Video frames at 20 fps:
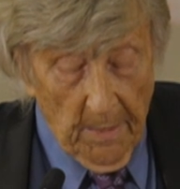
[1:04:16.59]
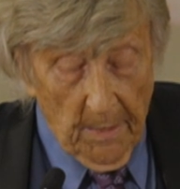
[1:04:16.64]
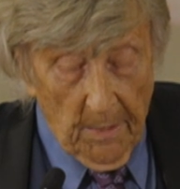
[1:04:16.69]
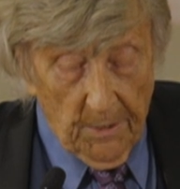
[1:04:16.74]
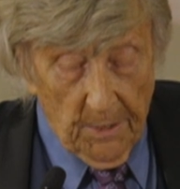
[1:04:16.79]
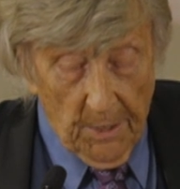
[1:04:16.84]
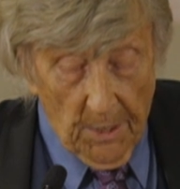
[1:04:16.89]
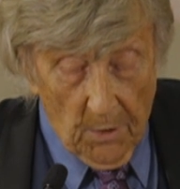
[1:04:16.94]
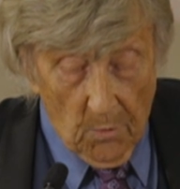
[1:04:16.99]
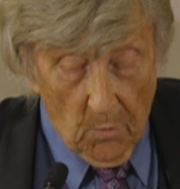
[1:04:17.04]

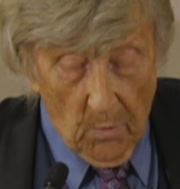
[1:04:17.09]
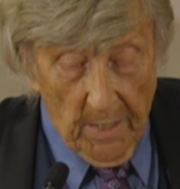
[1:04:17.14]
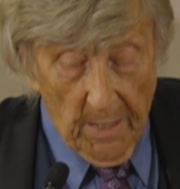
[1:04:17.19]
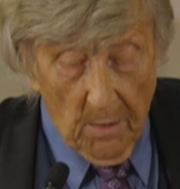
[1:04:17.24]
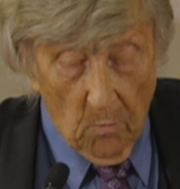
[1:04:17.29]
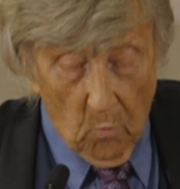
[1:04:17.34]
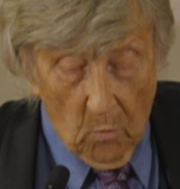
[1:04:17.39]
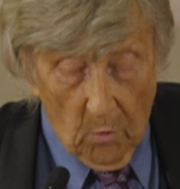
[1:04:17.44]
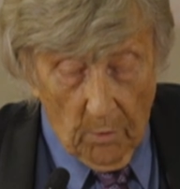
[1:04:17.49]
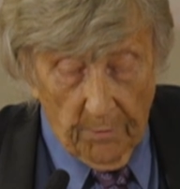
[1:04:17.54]
Nowhere
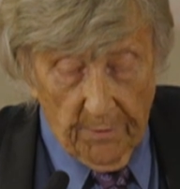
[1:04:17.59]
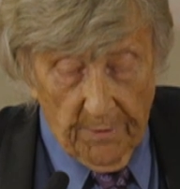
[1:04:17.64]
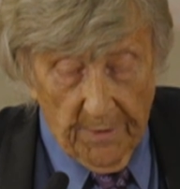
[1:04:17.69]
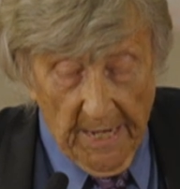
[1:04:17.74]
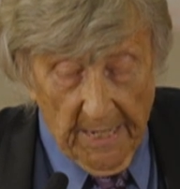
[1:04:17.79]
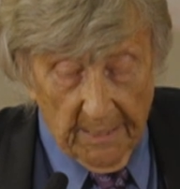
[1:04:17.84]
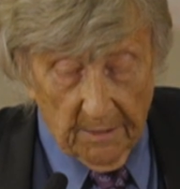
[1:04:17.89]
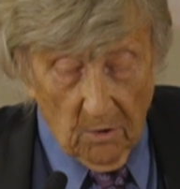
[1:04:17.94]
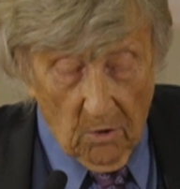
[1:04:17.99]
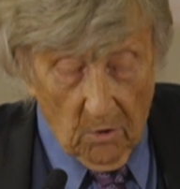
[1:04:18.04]
would
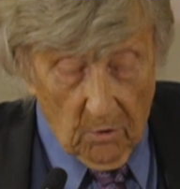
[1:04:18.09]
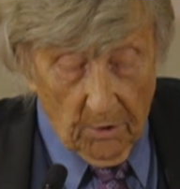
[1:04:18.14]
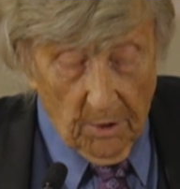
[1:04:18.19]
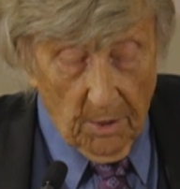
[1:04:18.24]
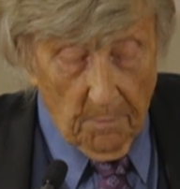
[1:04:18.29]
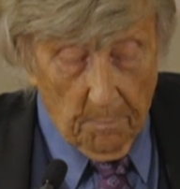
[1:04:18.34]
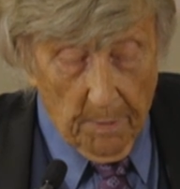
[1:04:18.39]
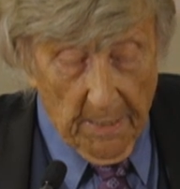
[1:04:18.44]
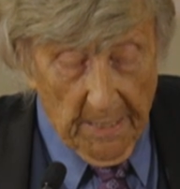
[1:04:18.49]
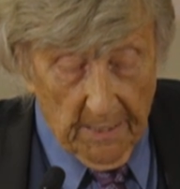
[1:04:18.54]
that
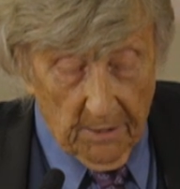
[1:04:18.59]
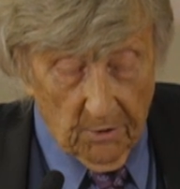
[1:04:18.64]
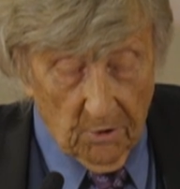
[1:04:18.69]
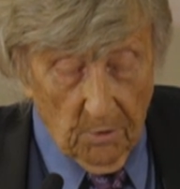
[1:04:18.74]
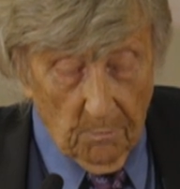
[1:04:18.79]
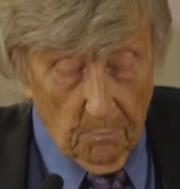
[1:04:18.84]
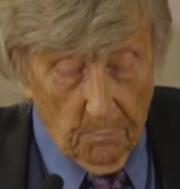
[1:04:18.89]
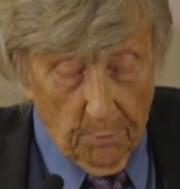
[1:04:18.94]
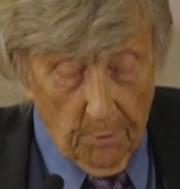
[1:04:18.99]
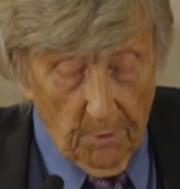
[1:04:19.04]

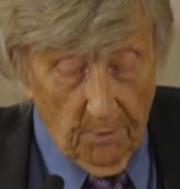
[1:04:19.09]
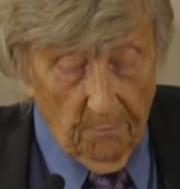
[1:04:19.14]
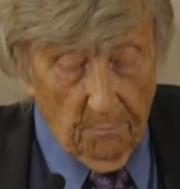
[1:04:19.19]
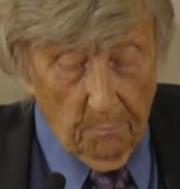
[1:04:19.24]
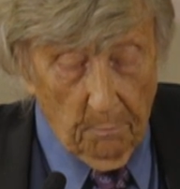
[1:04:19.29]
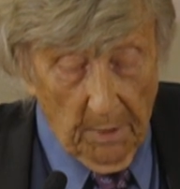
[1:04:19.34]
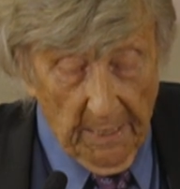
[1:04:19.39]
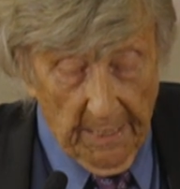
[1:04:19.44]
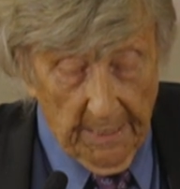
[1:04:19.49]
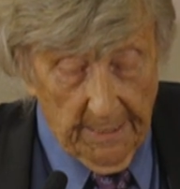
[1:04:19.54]
occupation prove
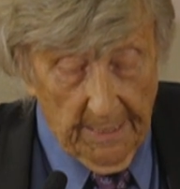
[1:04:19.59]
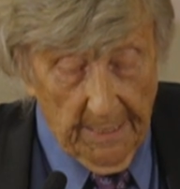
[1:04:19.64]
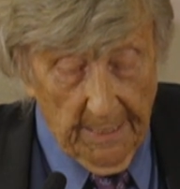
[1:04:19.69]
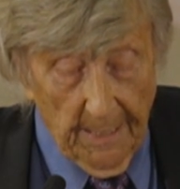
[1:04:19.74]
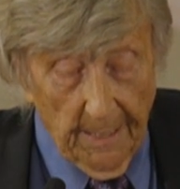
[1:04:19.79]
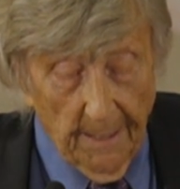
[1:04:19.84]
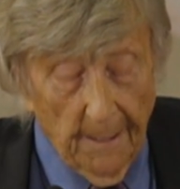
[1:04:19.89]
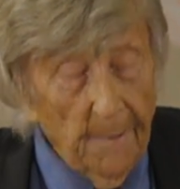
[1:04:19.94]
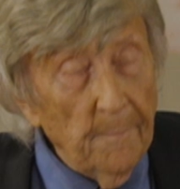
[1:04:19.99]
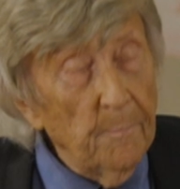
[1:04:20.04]

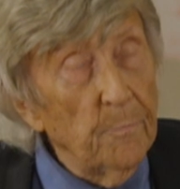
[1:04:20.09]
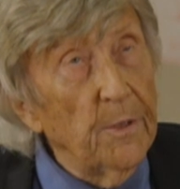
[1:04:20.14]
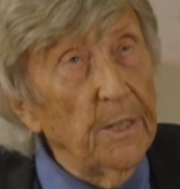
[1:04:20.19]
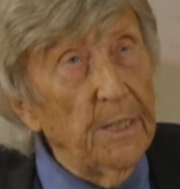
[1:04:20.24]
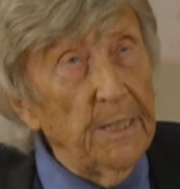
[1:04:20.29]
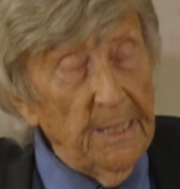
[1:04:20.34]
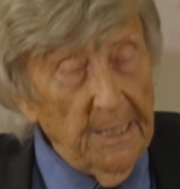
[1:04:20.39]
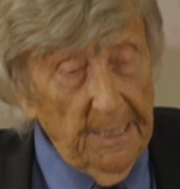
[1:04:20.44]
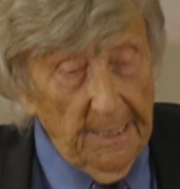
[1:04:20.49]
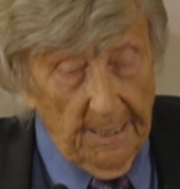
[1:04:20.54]
bloodier
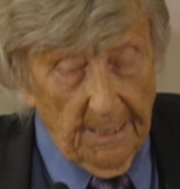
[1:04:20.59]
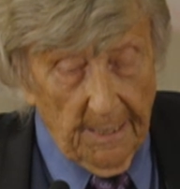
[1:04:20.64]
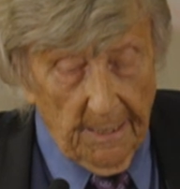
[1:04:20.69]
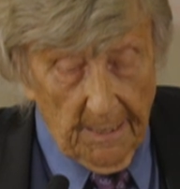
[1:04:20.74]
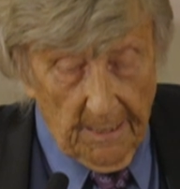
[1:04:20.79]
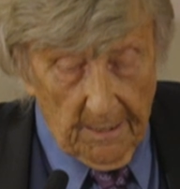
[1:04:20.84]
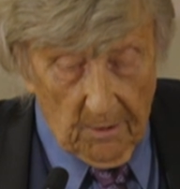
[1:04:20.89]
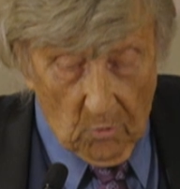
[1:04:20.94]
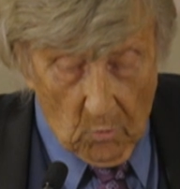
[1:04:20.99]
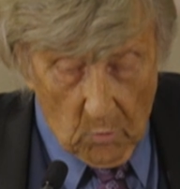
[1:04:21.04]
than here
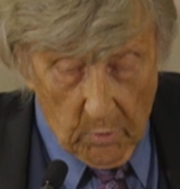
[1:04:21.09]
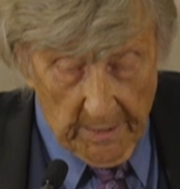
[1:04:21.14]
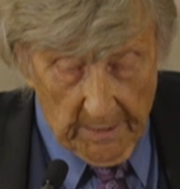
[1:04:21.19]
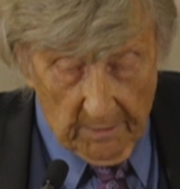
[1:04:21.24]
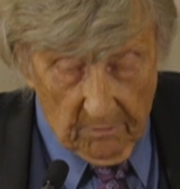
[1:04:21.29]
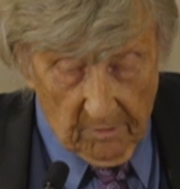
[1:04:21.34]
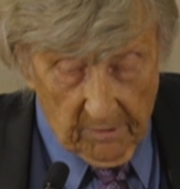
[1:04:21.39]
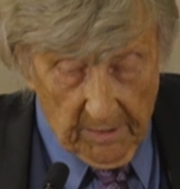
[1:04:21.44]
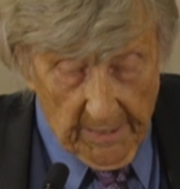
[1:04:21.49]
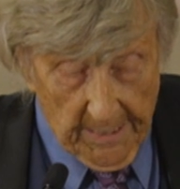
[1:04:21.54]
in
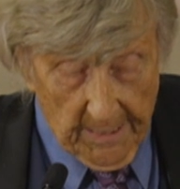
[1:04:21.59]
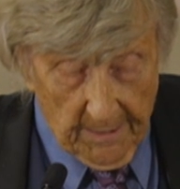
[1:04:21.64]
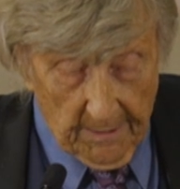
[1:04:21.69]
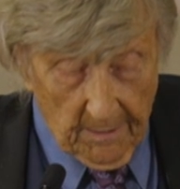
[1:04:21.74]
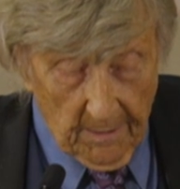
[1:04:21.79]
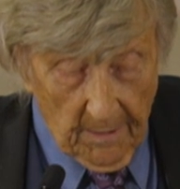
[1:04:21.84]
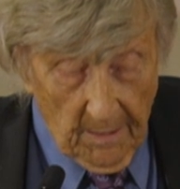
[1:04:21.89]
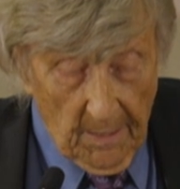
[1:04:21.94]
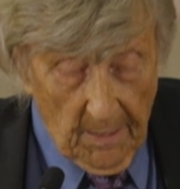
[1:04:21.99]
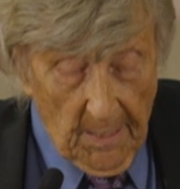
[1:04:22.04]
Queensland,
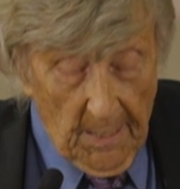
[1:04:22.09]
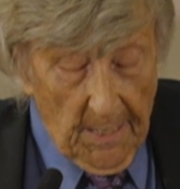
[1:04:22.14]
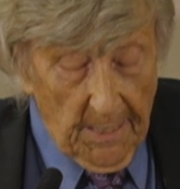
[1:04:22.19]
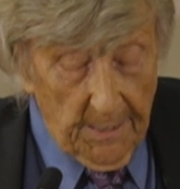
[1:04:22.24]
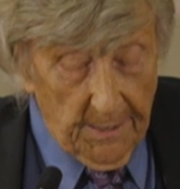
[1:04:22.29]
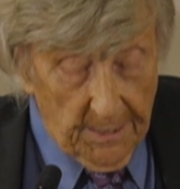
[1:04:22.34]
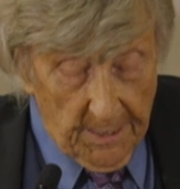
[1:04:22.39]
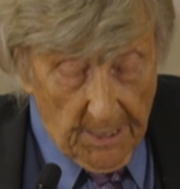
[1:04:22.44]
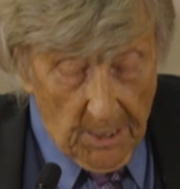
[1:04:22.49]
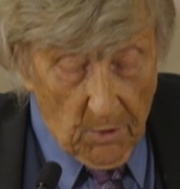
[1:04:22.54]

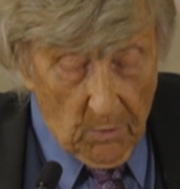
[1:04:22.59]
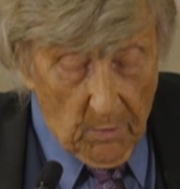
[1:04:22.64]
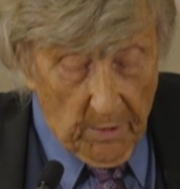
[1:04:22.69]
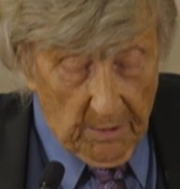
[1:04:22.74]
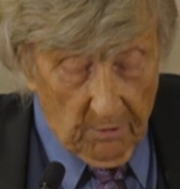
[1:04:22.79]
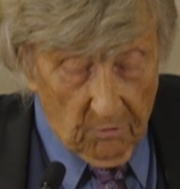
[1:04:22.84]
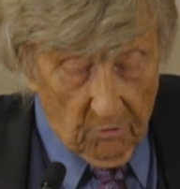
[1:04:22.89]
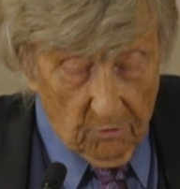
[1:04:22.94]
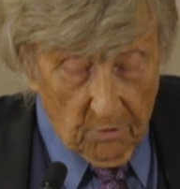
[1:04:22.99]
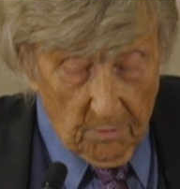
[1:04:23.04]
and no
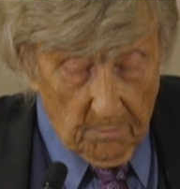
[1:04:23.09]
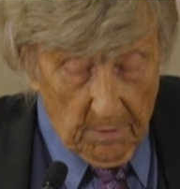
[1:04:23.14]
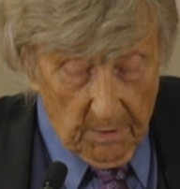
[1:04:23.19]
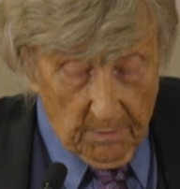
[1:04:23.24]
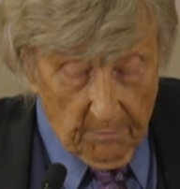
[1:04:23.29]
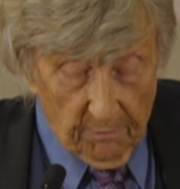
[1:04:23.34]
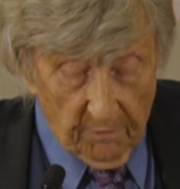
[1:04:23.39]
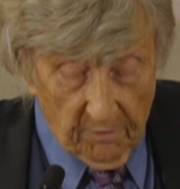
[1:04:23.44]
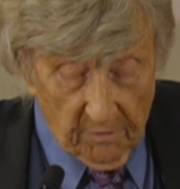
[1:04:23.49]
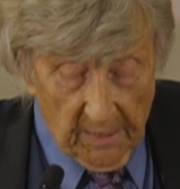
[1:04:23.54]
instrument
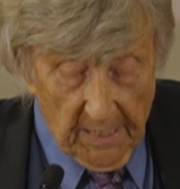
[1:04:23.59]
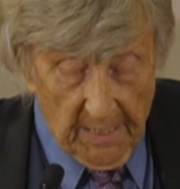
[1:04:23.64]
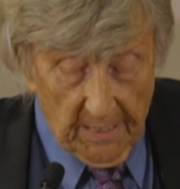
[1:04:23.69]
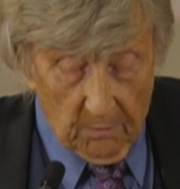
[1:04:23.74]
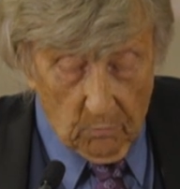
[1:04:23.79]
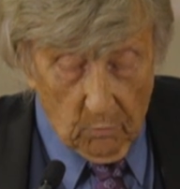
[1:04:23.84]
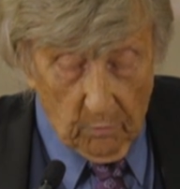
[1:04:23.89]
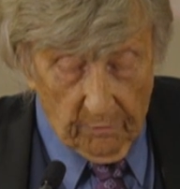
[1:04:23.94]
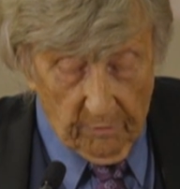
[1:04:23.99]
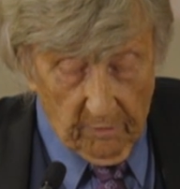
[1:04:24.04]
of
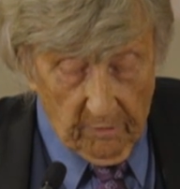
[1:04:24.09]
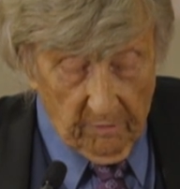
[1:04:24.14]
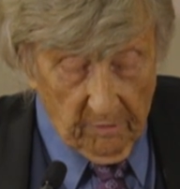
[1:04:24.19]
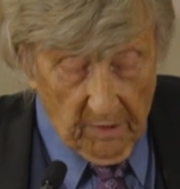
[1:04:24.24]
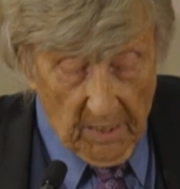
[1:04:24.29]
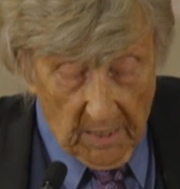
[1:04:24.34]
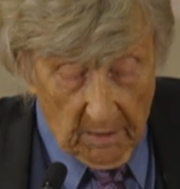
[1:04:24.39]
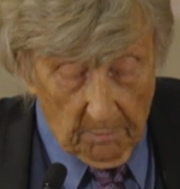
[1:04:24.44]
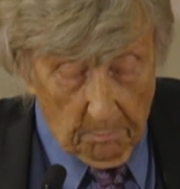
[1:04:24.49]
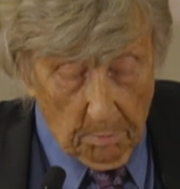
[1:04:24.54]
state was as
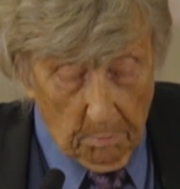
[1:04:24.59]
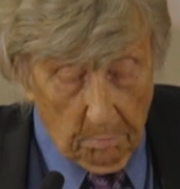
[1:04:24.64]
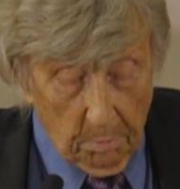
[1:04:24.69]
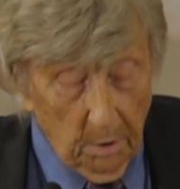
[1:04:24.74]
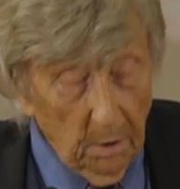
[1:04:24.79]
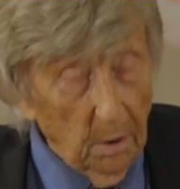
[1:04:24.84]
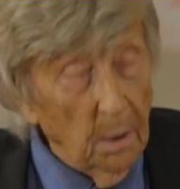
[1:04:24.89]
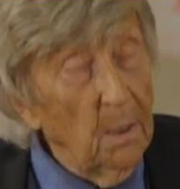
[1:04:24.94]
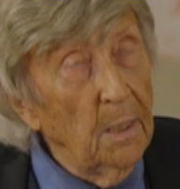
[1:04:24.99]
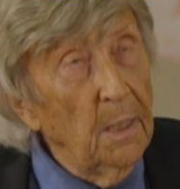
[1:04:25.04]

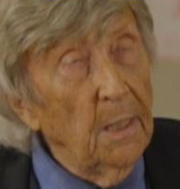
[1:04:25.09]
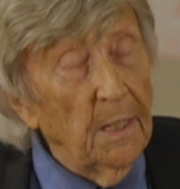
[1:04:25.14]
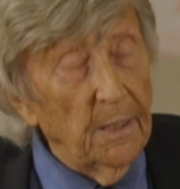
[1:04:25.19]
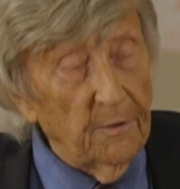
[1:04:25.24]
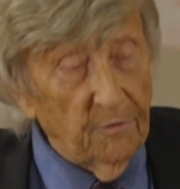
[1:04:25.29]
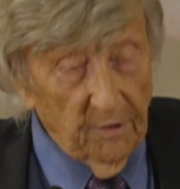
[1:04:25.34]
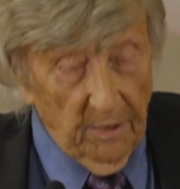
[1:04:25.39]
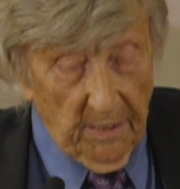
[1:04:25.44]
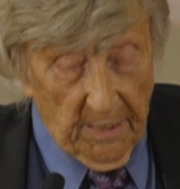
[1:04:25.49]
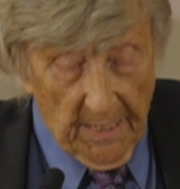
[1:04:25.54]
culpable
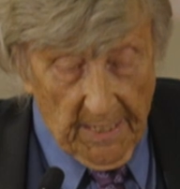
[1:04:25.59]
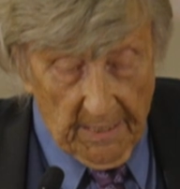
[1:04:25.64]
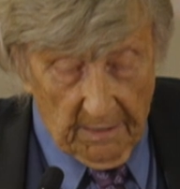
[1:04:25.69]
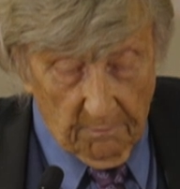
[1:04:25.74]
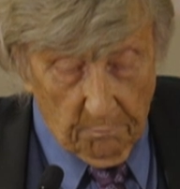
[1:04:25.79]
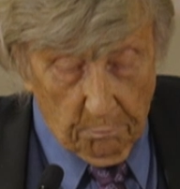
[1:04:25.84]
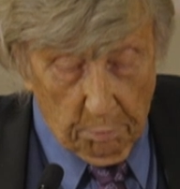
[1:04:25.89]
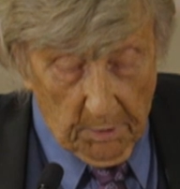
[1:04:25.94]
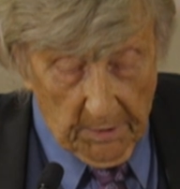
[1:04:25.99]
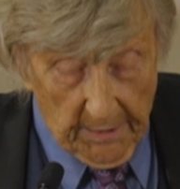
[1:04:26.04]
as the
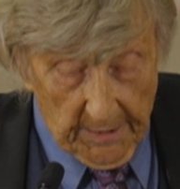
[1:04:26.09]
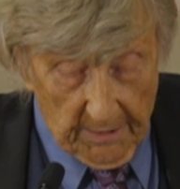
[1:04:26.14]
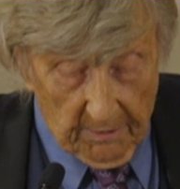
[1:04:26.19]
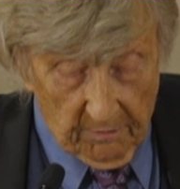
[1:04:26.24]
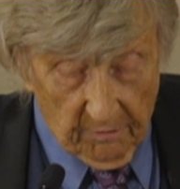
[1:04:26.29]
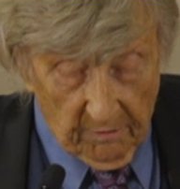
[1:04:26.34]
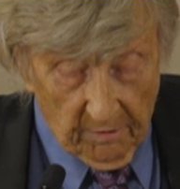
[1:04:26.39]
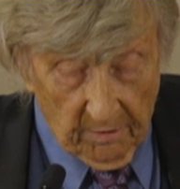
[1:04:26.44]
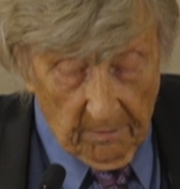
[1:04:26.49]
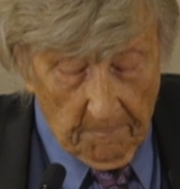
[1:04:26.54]
native
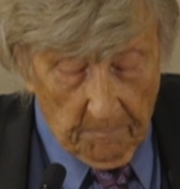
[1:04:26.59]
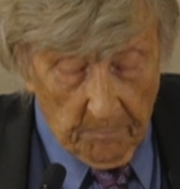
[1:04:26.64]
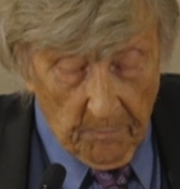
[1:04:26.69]
police.